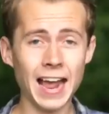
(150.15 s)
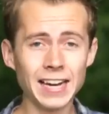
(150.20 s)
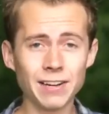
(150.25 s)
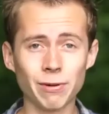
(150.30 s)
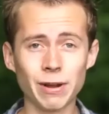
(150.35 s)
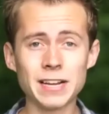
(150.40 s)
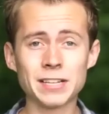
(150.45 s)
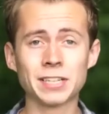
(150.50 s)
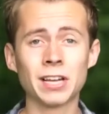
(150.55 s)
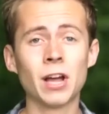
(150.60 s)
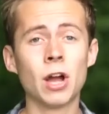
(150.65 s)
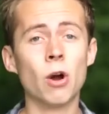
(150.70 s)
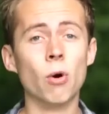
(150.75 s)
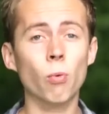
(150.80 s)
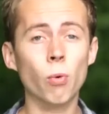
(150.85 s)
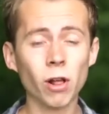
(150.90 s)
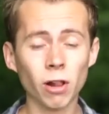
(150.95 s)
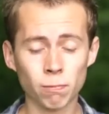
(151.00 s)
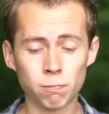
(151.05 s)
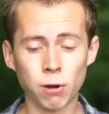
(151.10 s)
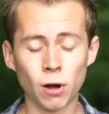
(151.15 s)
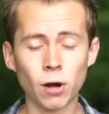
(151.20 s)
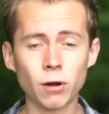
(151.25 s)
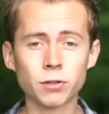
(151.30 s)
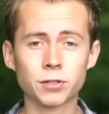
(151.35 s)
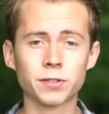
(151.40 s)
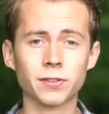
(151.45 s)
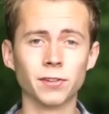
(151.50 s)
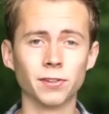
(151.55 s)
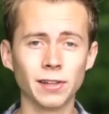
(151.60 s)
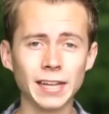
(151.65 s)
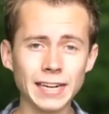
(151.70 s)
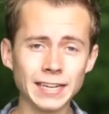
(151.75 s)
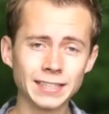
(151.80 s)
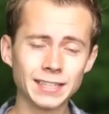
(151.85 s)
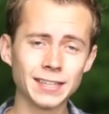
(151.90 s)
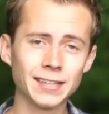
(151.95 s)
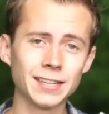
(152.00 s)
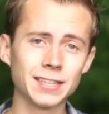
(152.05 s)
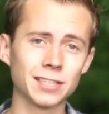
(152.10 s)
Anyways, we'll post the
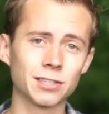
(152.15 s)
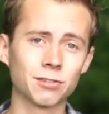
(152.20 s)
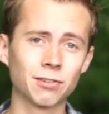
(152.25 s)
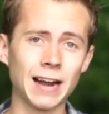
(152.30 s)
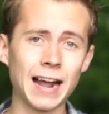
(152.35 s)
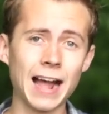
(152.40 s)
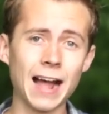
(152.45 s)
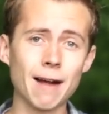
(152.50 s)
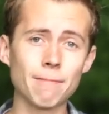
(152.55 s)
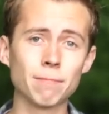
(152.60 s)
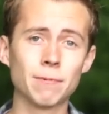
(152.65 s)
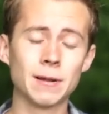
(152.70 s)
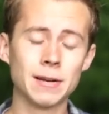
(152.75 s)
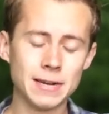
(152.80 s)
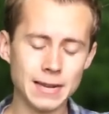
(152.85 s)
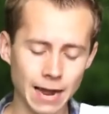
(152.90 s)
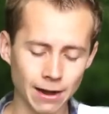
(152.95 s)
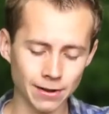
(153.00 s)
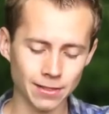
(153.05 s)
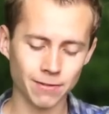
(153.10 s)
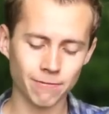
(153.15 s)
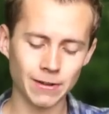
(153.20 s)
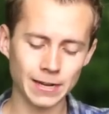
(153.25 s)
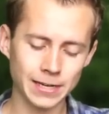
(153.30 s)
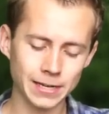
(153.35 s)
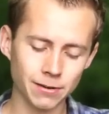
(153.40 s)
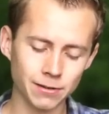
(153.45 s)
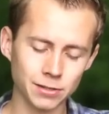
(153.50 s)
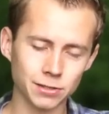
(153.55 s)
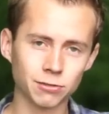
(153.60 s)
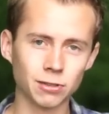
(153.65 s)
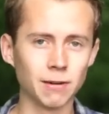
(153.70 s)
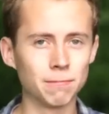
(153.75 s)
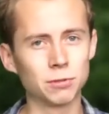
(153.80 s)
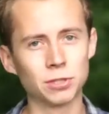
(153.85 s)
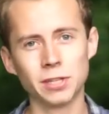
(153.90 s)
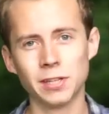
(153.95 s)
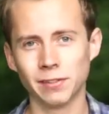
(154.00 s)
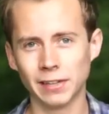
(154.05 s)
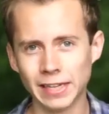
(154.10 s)
link to this trap down in the video
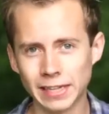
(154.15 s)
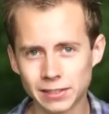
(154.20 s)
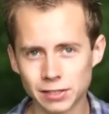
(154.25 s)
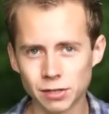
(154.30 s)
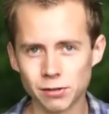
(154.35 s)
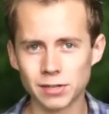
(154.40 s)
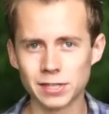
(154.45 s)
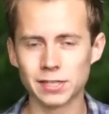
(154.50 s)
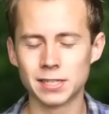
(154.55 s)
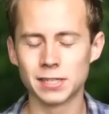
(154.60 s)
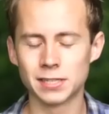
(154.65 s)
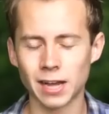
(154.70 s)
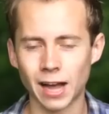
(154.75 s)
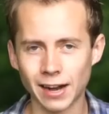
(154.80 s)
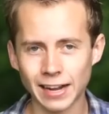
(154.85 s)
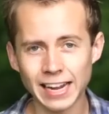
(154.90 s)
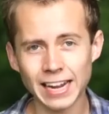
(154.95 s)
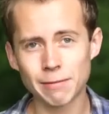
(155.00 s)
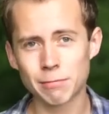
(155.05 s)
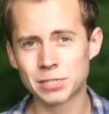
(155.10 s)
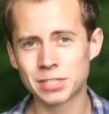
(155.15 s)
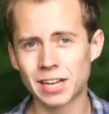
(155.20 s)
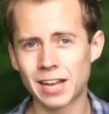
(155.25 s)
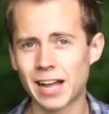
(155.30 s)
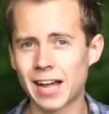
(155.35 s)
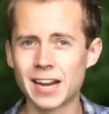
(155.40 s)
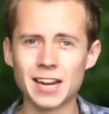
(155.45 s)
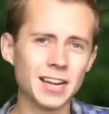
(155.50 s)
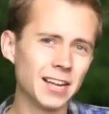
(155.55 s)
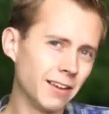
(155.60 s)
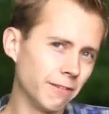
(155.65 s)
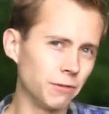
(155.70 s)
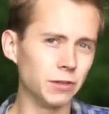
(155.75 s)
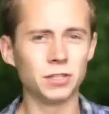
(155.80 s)
description. The link to it is on Amazon.